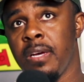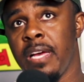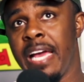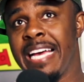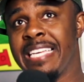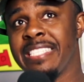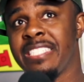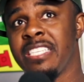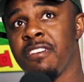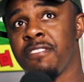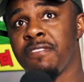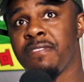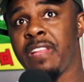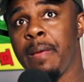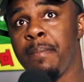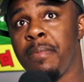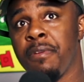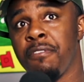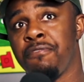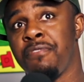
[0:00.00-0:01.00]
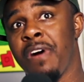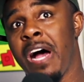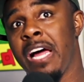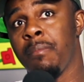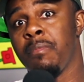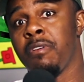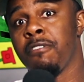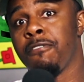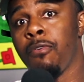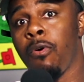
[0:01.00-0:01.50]
as if they've been
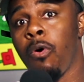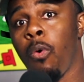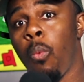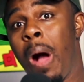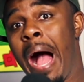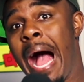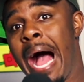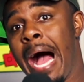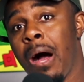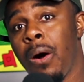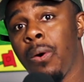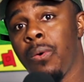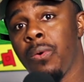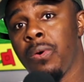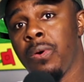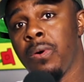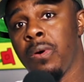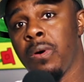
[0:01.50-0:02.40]
following me for a while.